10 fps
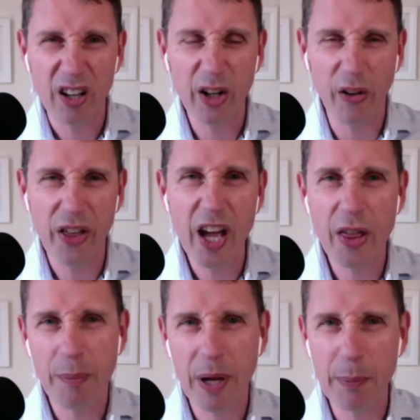you know, they're
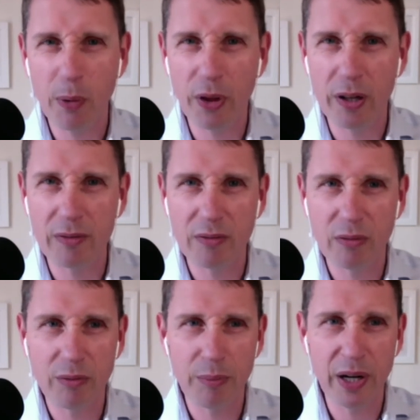the people that
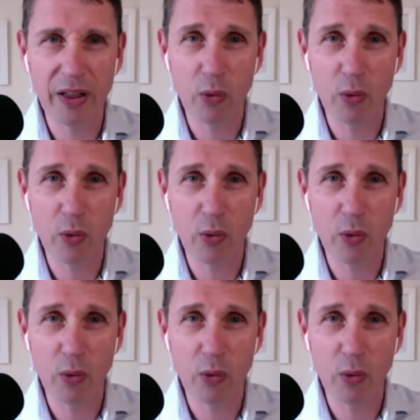bring